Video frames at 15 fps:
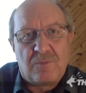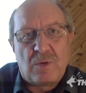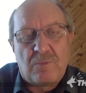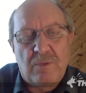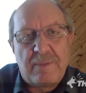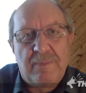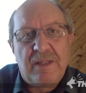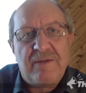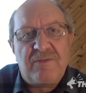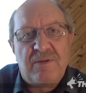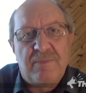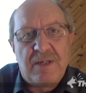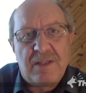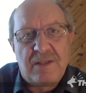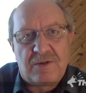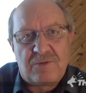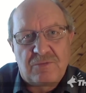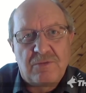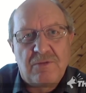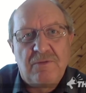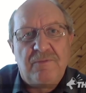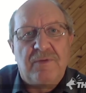what we believe to be the
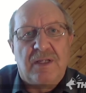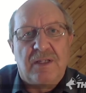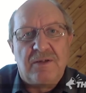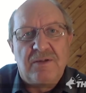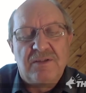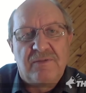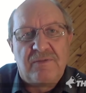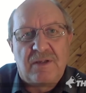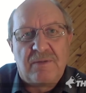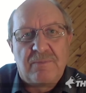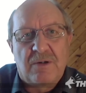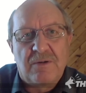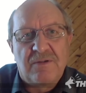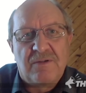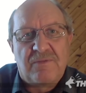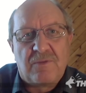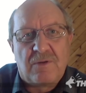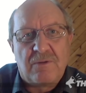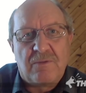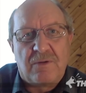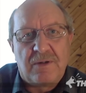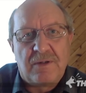true values of Albertans
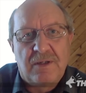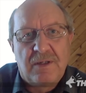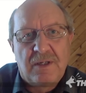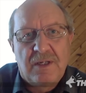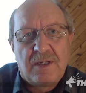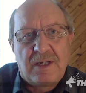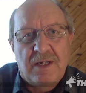forward